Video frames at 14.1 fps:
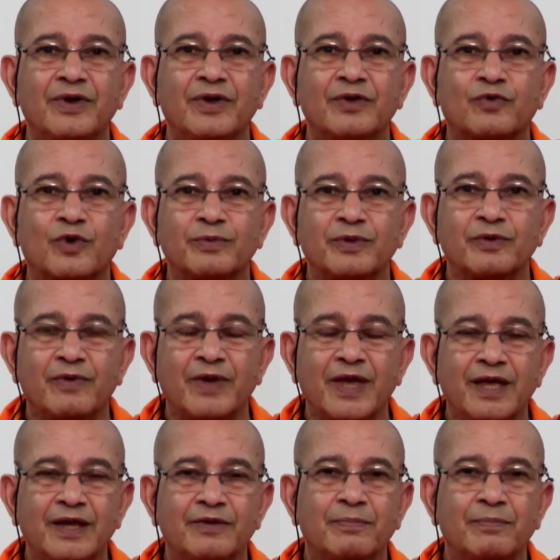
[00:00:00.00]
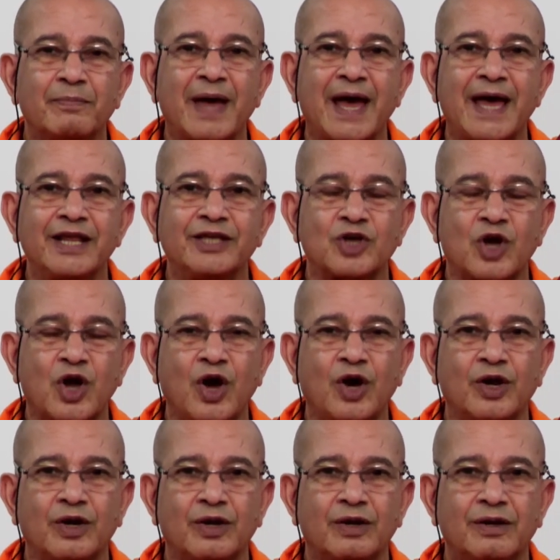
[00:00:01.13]
From the marriage
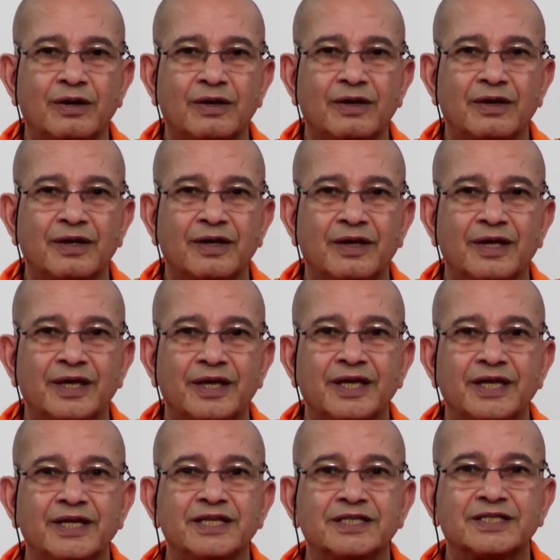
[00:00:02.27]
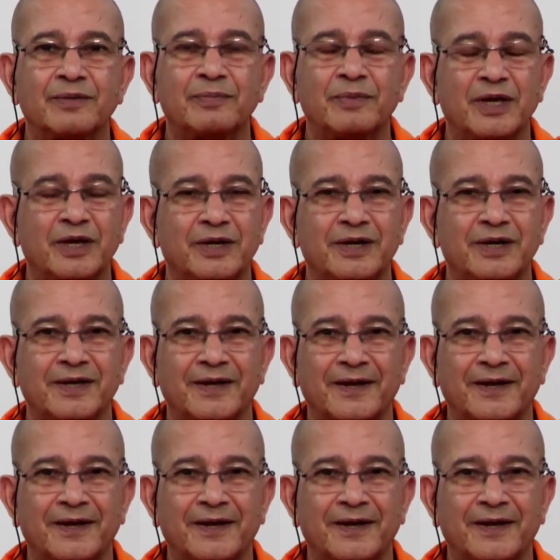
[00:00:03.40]
hall, he disappeared.